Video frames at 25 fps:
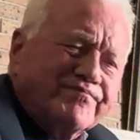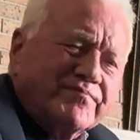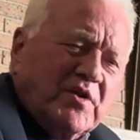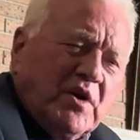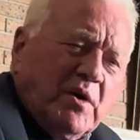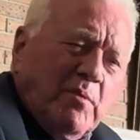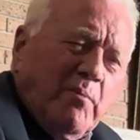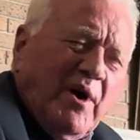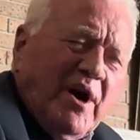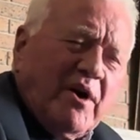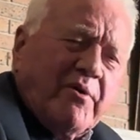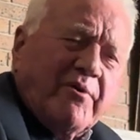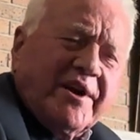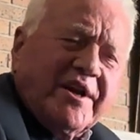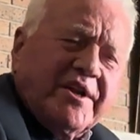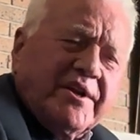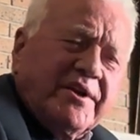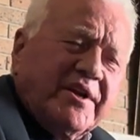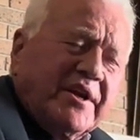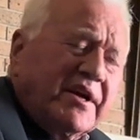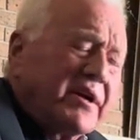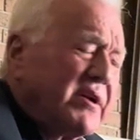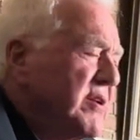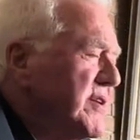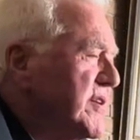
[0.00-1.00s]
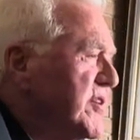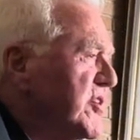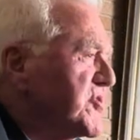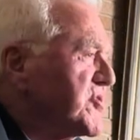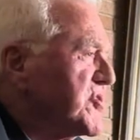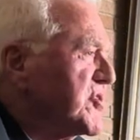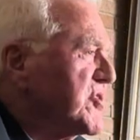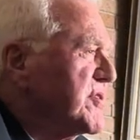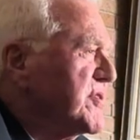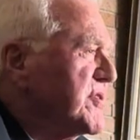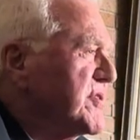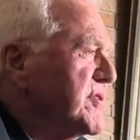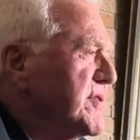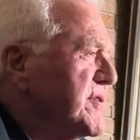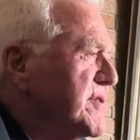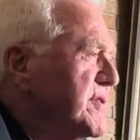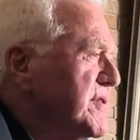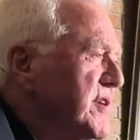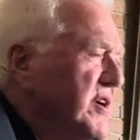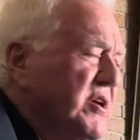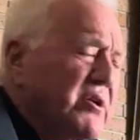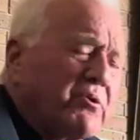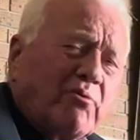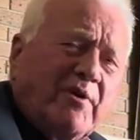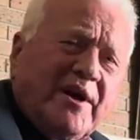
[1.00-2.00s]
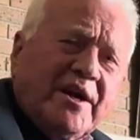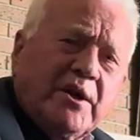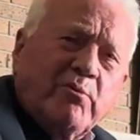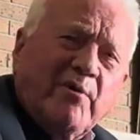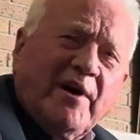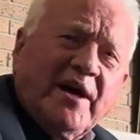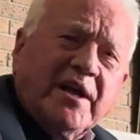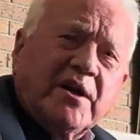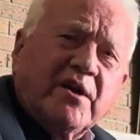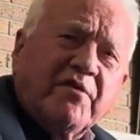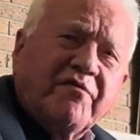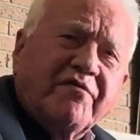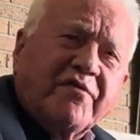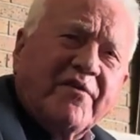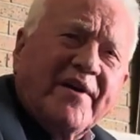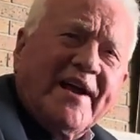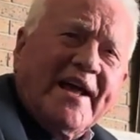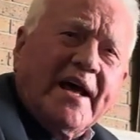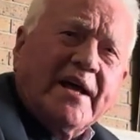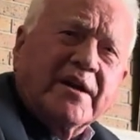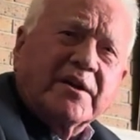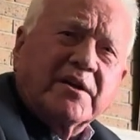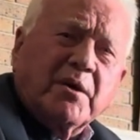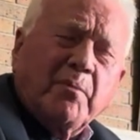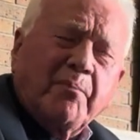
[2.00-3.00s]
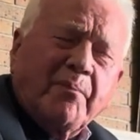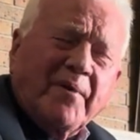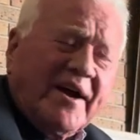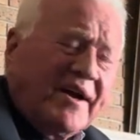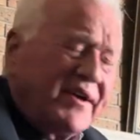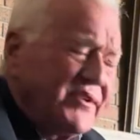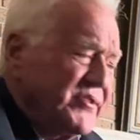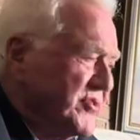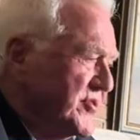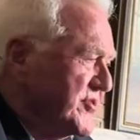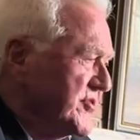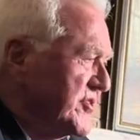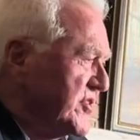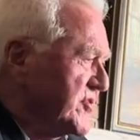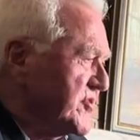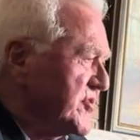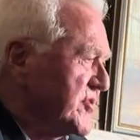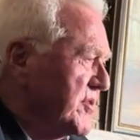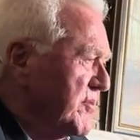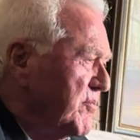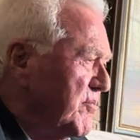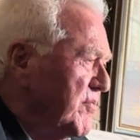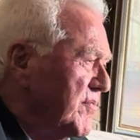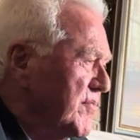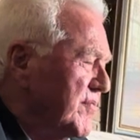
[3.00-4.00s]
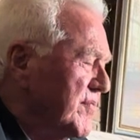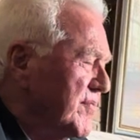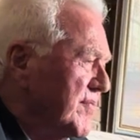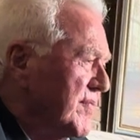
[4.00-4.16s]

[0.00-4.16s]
America did great by the free enterprise system.